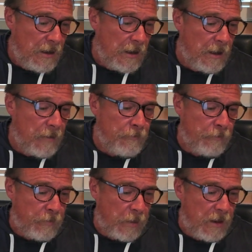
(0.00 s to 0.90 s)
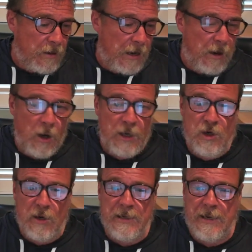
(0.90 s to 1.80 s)
Now, I
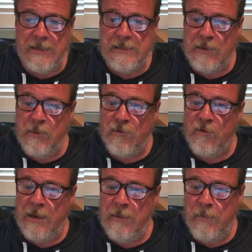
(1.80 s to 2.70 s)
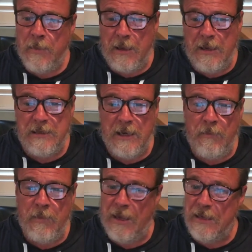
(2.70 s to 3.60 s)
tried to get a settlement from him. His
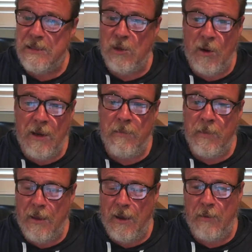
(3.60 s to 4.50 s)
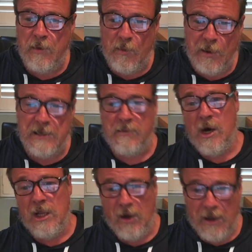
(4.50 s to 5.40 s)
lawyer got back to
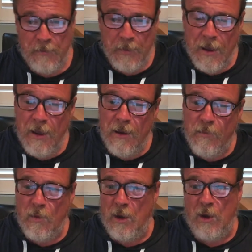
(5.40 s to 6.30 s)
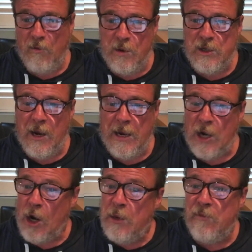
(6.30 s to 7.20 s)
my lawyer, of which I had
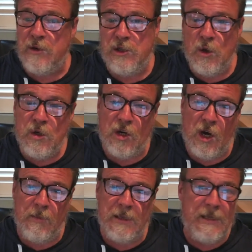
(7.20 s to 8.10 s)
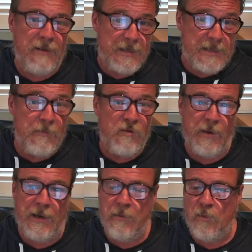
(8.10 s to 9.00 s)
only for a short time, and then they dumped
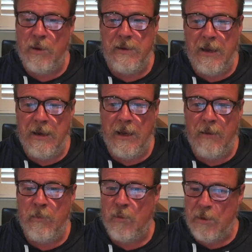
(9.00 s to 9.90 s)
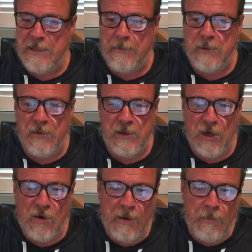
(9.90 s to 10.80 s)
me when they were tapped on the
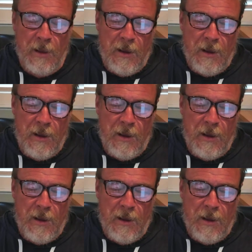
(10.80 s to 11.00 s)
shoulder.